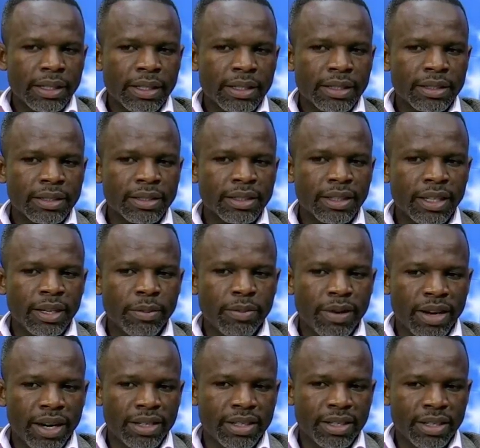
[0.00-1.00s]

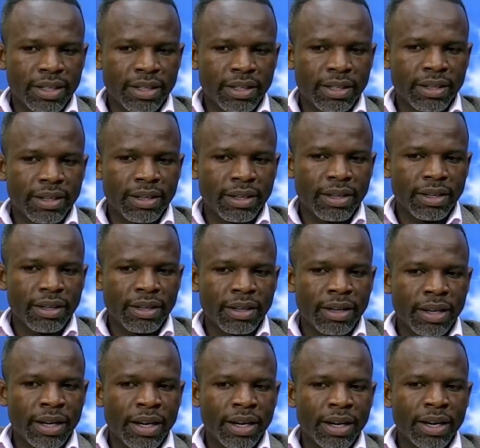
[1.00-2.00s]
deliberately
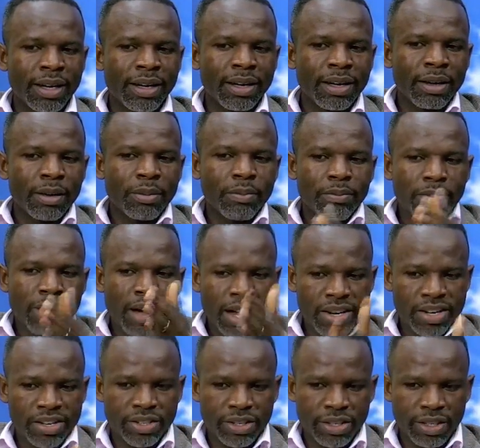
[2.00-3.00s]

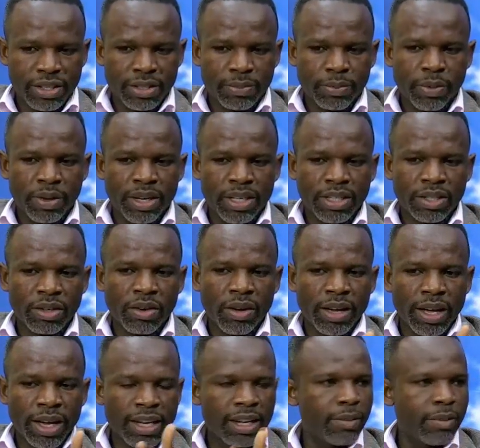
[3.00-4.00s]
punishes political
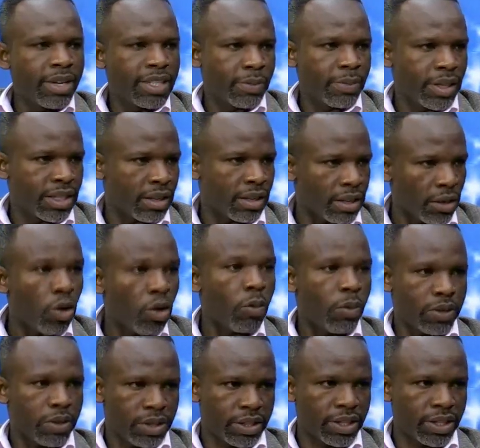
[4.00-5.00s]
elements, particularly the
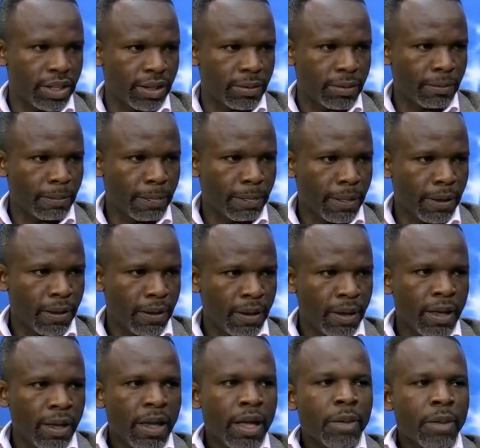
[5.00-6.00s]
opposition.
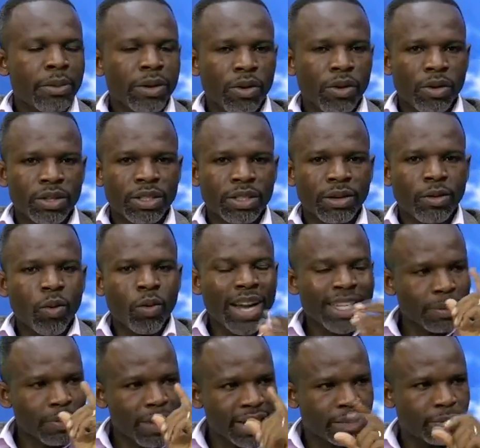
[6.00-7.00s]
Because what
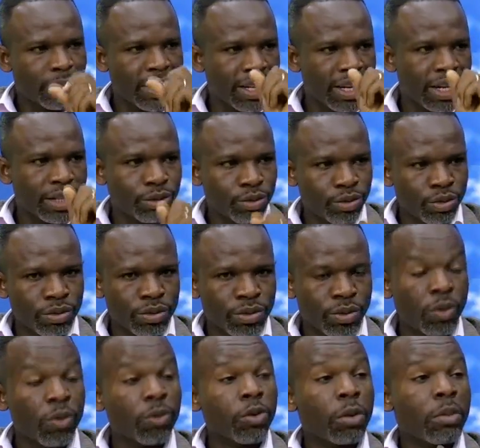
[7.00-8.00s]
must be understood
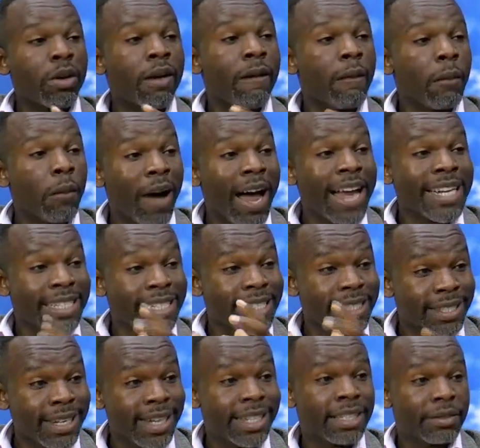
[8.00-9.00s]
from a
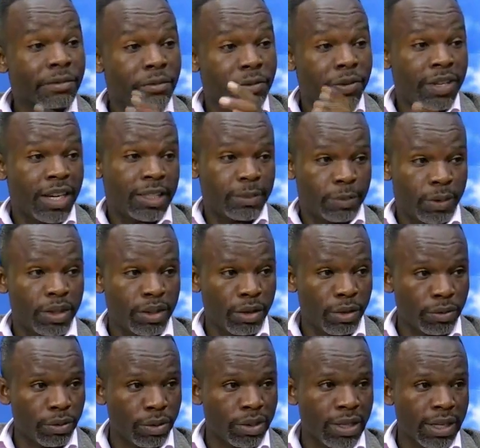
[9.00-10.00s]
quantitative figures point of
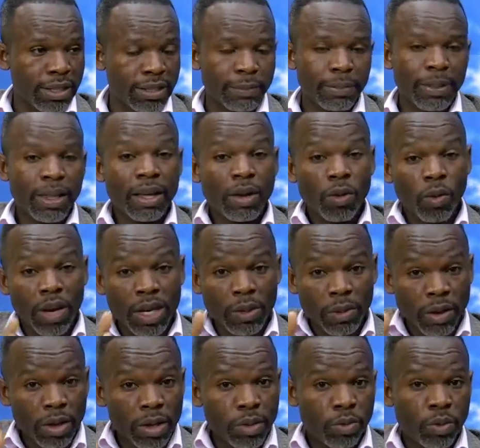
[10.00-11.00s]
view is that when we
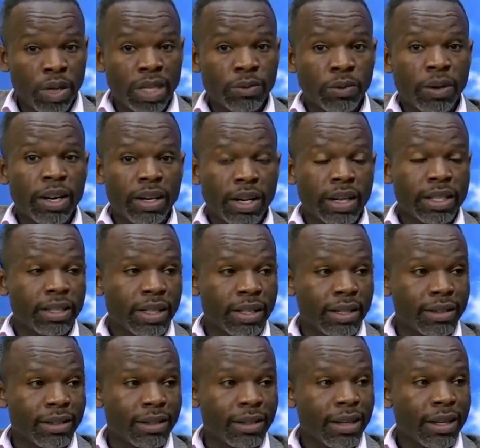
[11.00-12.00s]
went for election,
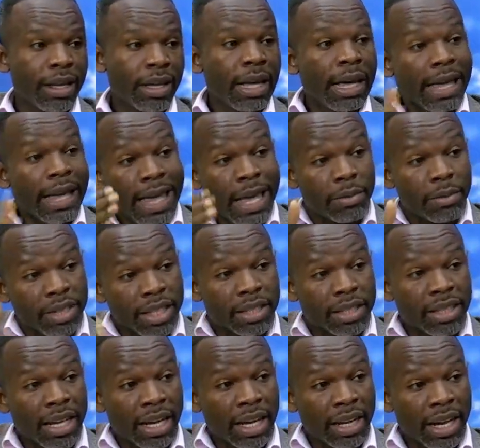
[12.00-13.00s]

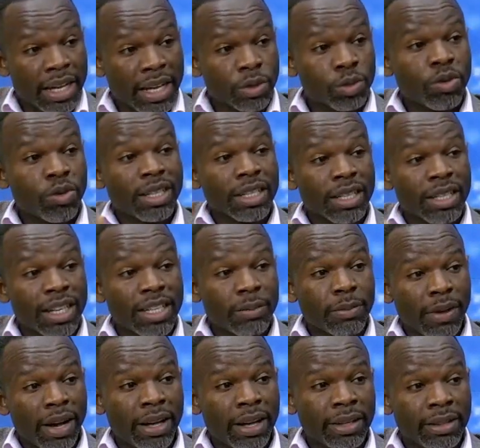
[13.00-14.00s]
MDC Alliance, which was led
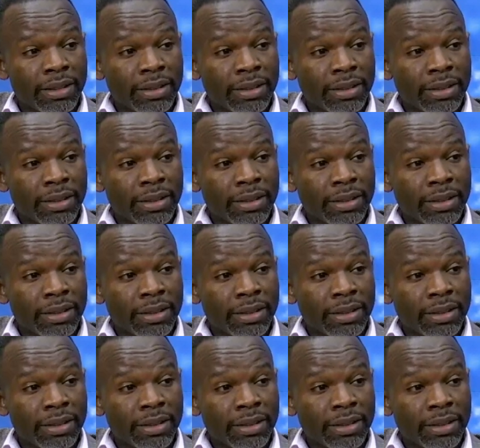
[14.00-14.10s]
by